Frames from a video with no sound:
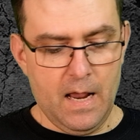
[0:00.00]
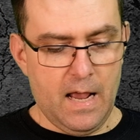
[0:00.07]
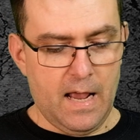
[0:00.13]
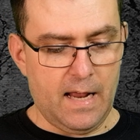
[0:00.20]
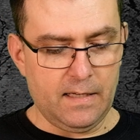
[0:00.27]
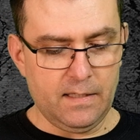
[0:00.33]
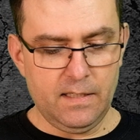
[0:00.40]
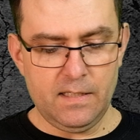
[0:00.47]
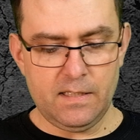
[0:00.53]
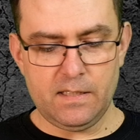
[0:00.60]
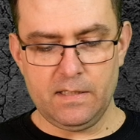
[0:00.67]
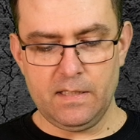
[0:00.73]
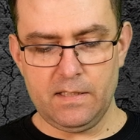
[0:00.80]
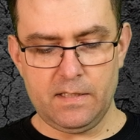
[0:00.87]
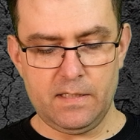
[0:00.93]
And this
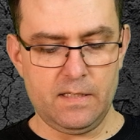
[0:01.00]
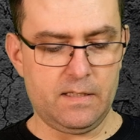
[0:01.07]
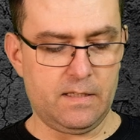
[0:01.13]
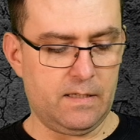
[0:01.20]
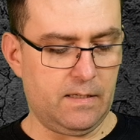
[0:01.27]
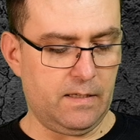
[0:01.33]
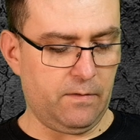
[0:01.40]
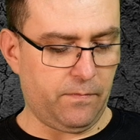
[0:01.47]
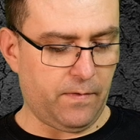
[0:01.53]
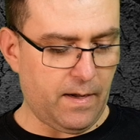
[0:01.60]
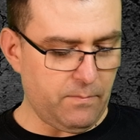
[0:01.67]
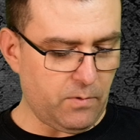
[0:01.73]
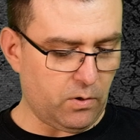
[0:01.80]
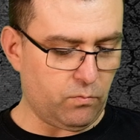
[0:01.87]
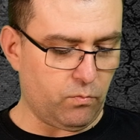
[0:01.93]
this is, uh, if
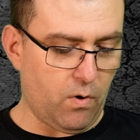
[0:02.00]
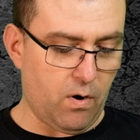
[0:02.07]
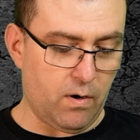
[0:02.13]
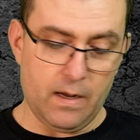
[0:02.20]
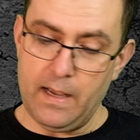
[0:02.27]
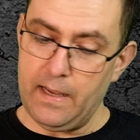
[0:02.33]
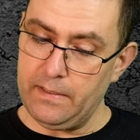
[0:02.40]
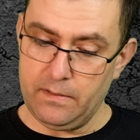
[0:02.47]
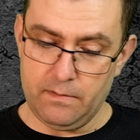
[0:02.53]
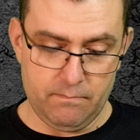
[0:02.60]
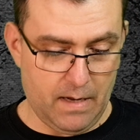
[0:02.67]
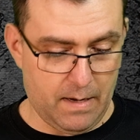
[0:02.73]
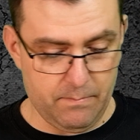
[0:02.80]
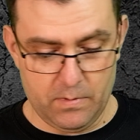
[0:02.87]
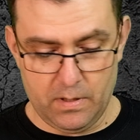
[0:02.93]
I'm not wrong, I
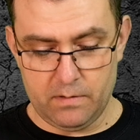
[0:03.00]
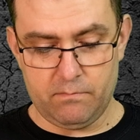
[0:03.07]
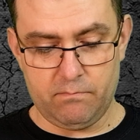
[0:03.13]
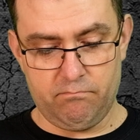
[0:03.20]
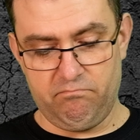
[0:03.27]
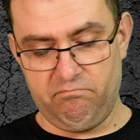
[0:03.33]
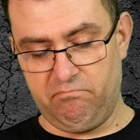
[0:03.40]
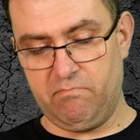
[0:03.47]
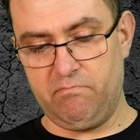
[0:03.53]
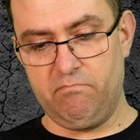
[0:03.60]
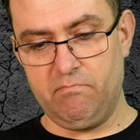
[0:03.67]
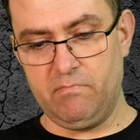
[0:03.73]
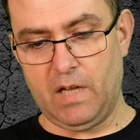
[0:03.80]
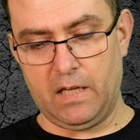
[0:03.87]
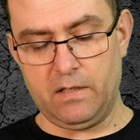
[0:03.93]
I'm
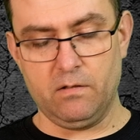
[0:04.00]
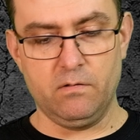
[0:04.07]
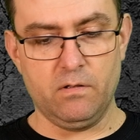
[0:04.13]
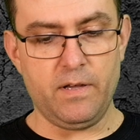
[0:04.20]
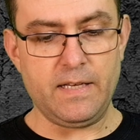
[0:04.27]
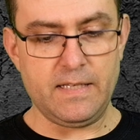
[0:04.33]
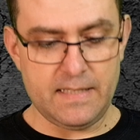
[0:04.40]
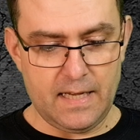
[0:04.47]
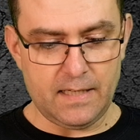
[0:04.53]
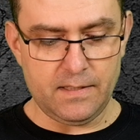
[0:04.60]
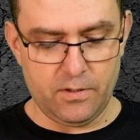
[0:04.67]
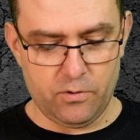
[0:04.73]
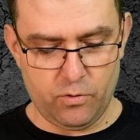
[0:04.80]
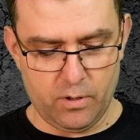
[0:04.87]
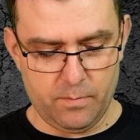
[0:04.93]
I don't know exactly
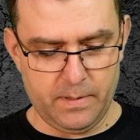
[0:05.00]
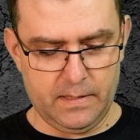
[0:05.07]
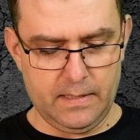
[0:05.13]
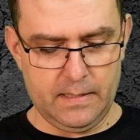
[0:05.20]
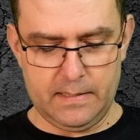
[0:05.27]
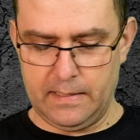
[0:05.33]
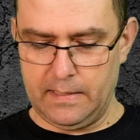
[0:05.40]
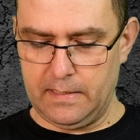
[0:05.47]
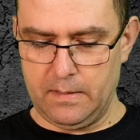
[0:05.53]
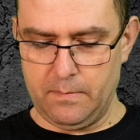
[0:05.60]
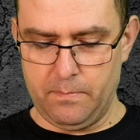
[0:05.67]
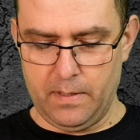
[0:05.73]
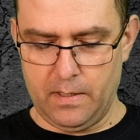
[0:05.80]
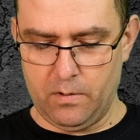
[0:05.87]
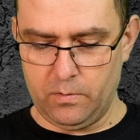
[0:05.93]
sure, but this is
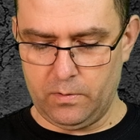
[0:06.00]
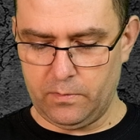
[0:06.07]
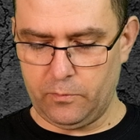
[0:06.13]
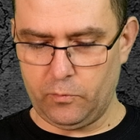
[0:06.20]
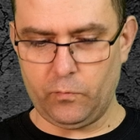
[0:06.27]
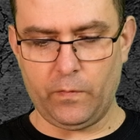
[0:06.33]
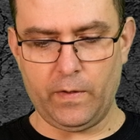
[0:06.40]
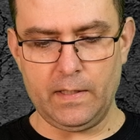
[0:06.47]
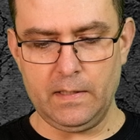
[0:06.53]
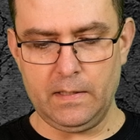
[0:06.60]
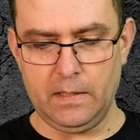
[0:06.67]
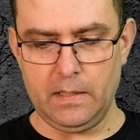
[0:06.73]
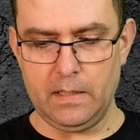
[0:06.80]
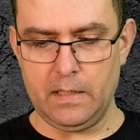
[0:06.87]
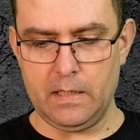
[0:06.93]
about
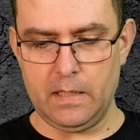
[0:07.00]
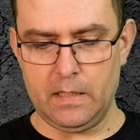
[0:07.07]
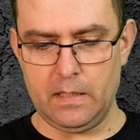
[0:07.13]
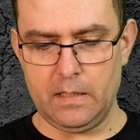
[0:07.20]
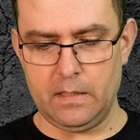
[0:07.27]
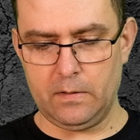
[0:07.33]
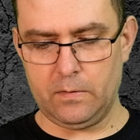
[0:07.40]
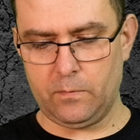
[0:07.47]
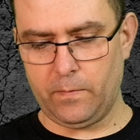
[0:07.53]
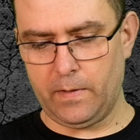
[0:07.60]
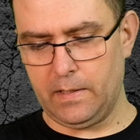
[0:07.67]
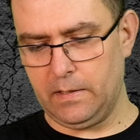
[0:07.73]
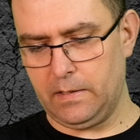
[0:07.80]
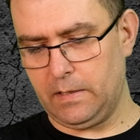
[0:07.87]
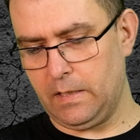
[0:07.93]
20,
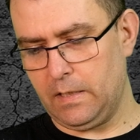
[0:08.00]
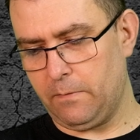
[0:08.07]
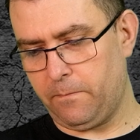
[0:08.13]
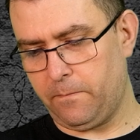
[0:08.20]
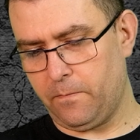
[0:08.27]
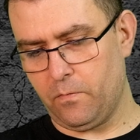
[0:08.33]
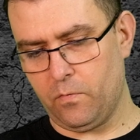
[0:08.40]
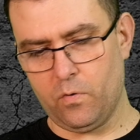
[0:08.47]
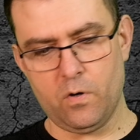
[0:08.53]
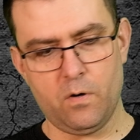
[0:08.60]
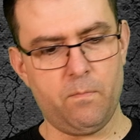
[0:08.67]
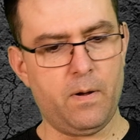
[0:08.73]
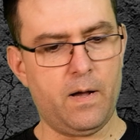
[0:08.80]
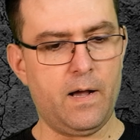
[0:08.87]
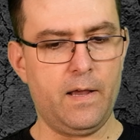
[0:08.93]
24
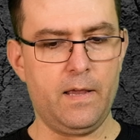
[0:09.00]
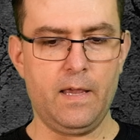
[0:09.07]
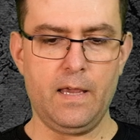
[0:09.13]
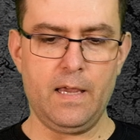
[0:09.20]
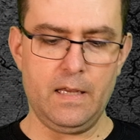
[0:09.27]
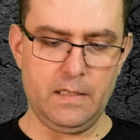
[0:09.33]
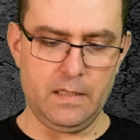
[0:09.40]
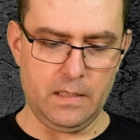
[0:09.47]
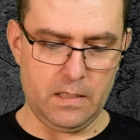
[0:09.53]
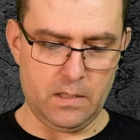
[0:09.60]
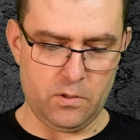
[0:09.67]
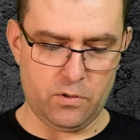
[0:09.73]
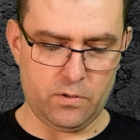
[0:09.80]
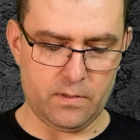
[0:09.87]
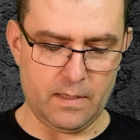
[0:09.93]
by 18
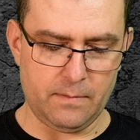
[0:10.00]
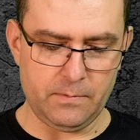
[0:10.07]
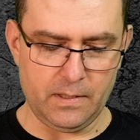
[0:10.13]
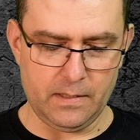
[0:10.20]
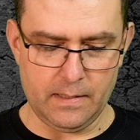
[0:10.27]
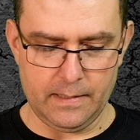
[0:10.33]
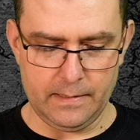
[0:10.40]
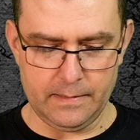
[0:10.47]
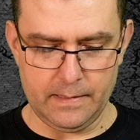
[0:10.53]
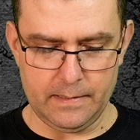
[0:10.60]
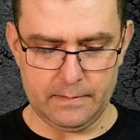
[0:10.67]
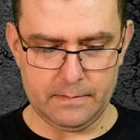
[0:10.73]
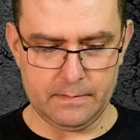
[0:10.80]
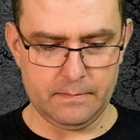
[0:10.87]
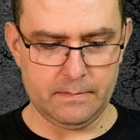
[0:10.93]
inch, something like that.